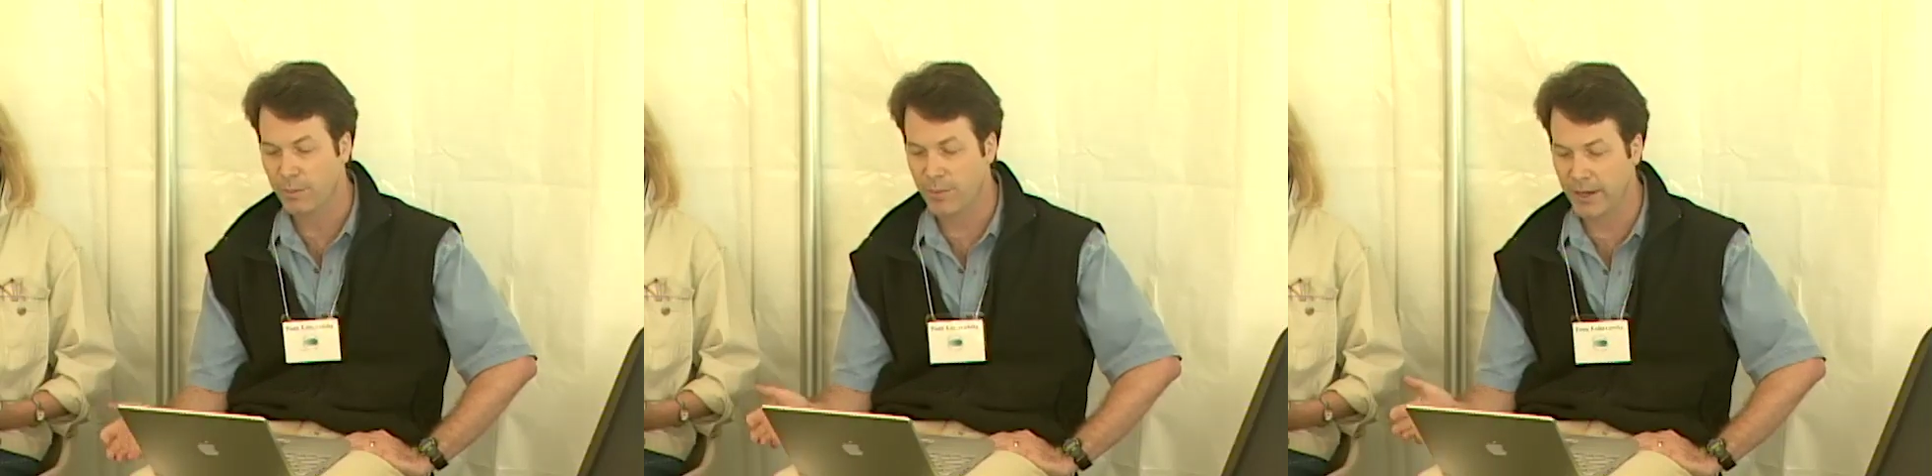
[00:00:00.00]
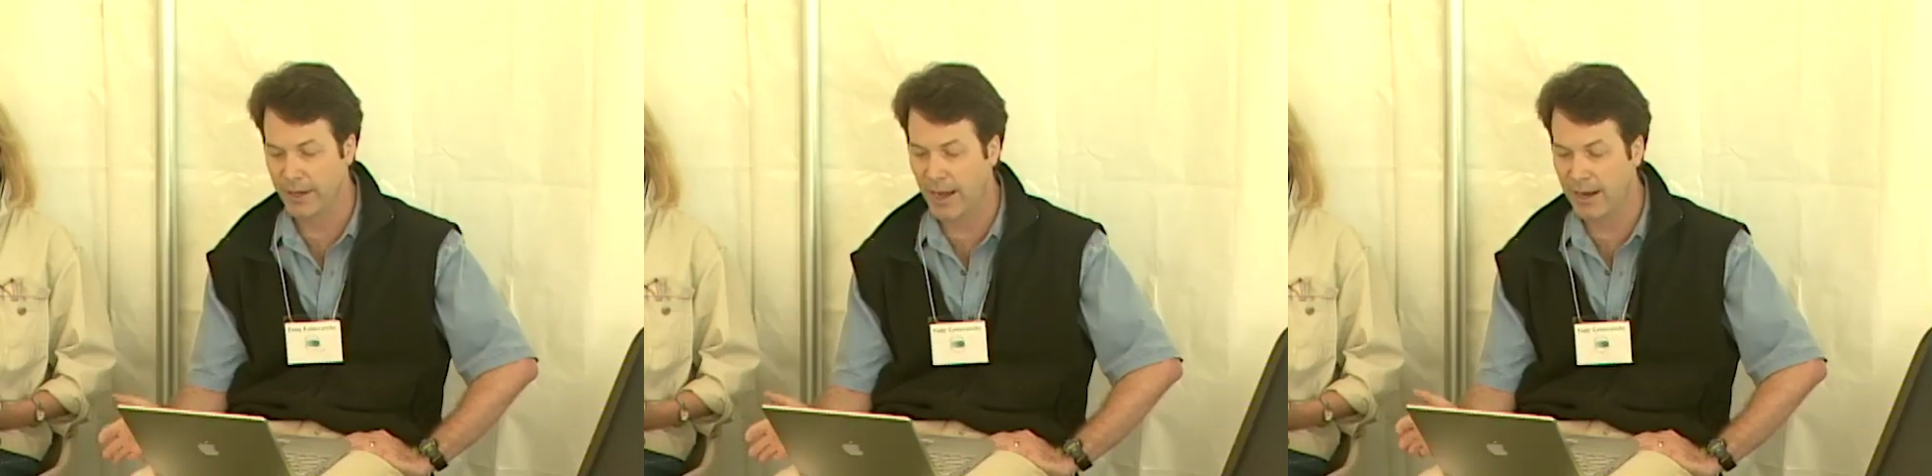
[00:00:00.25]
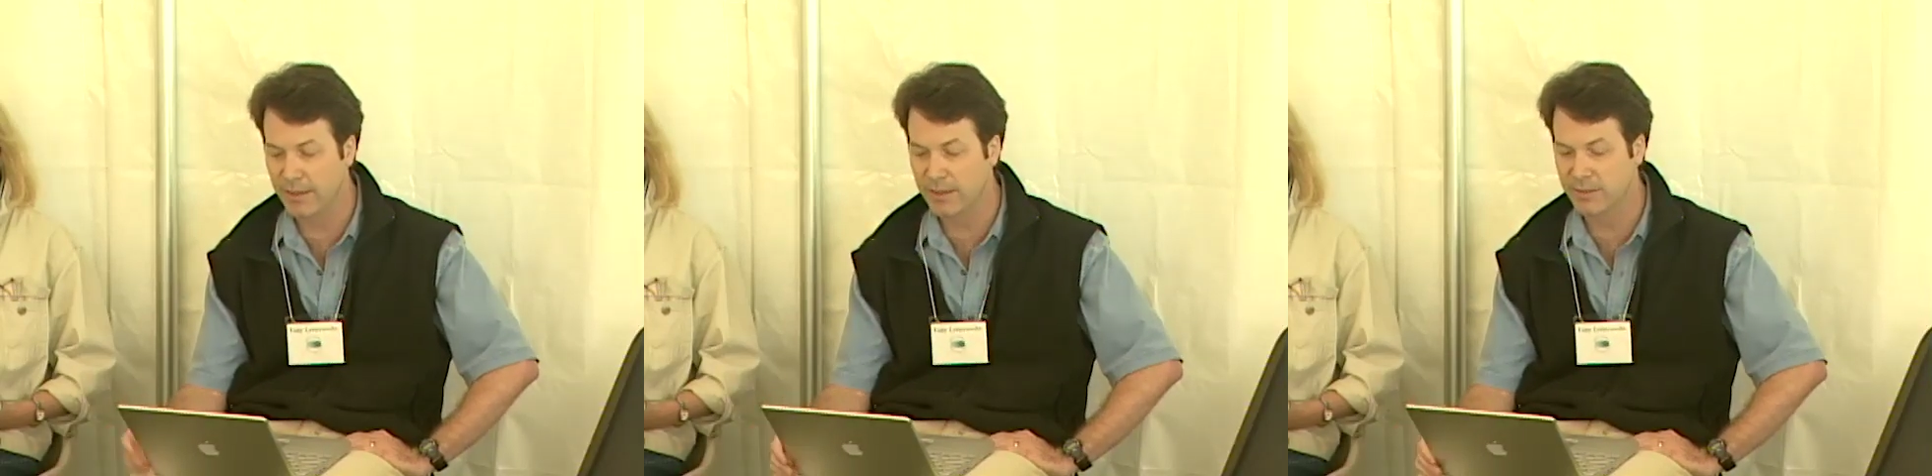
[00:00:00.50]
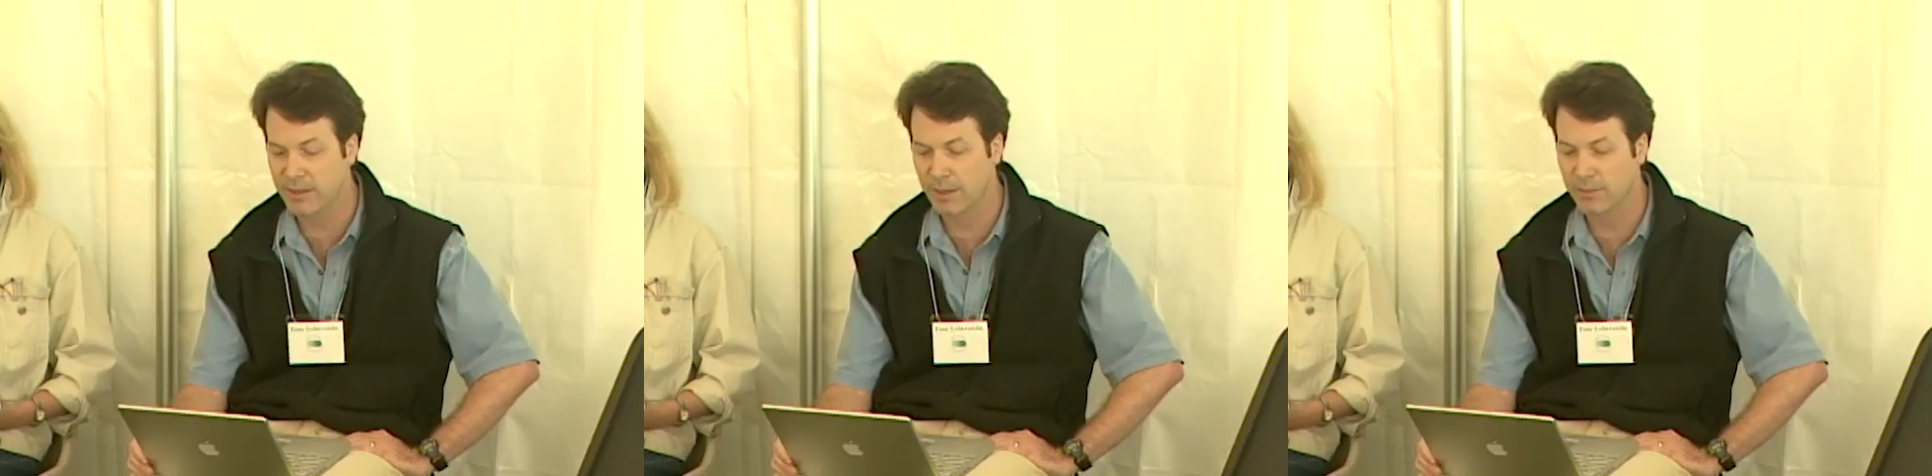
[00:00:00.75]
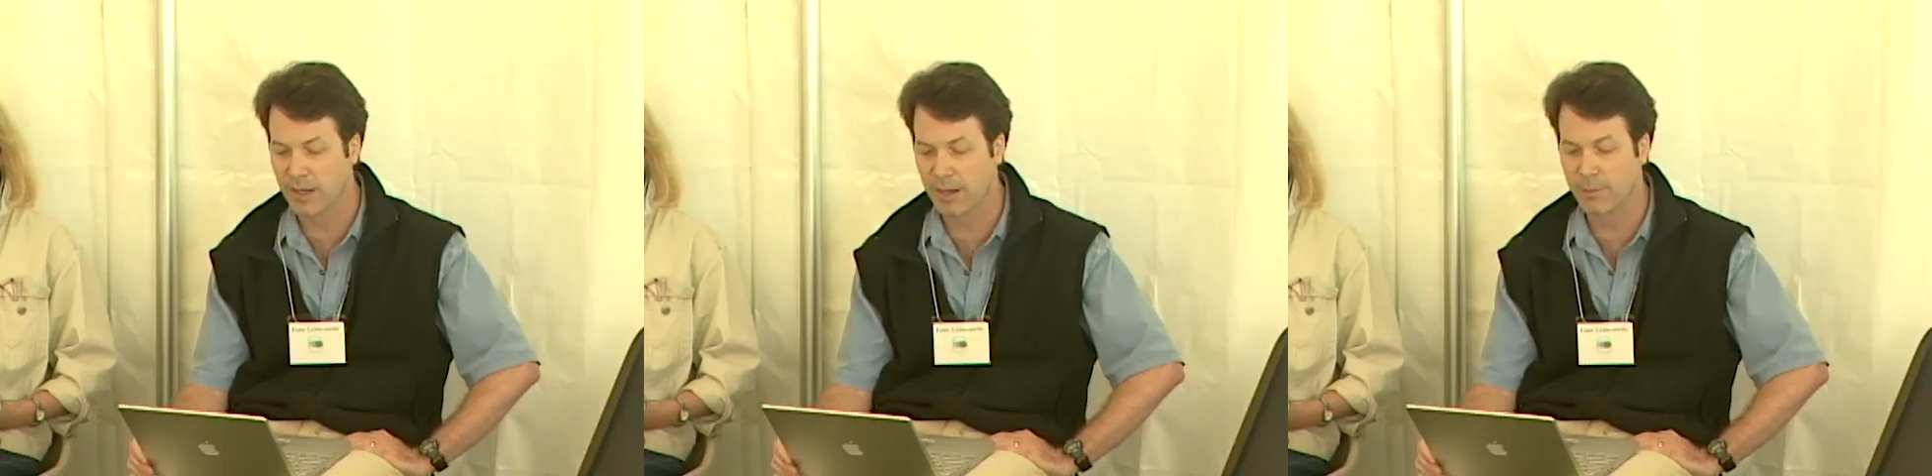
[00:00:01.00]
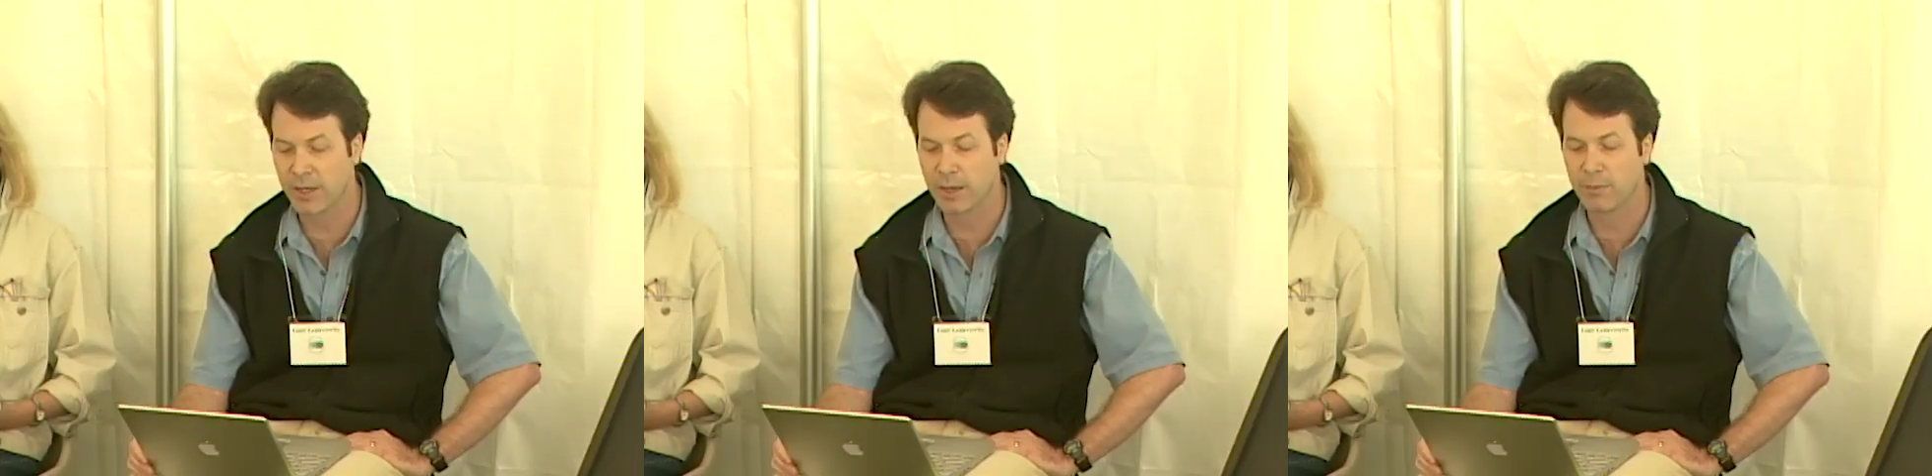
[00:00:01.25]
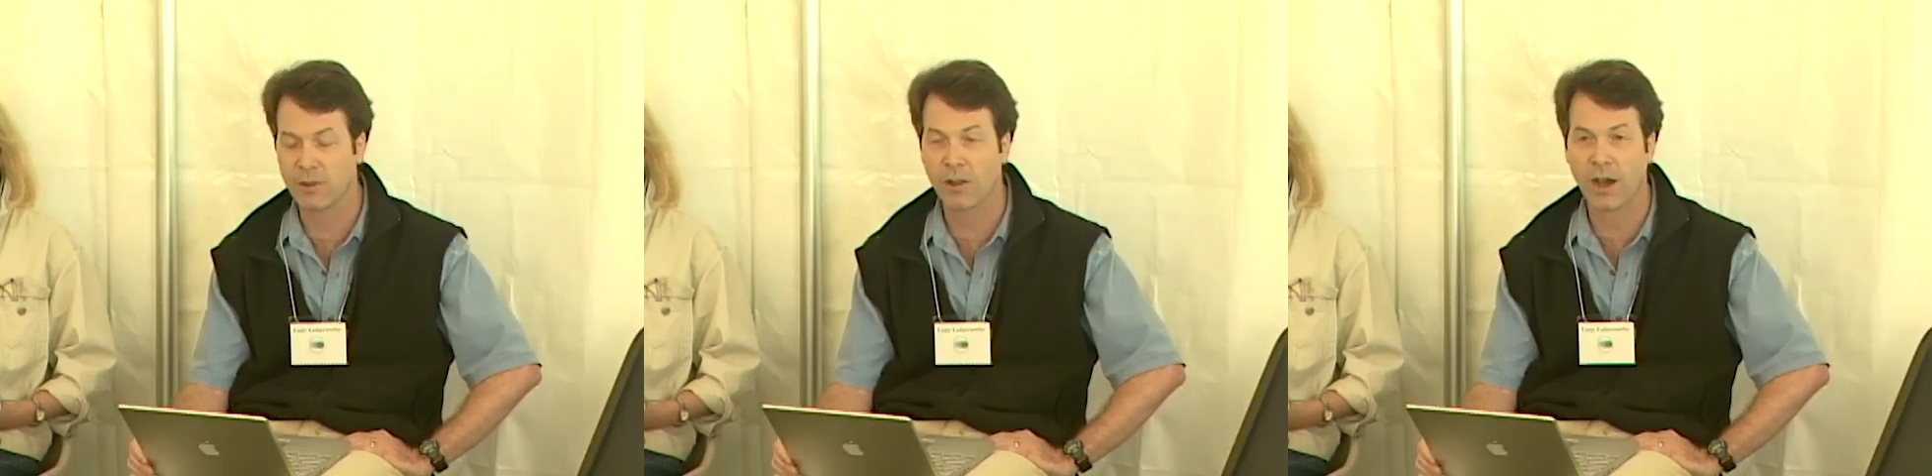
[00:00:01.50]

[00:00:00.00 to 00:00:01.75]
but not at the same time become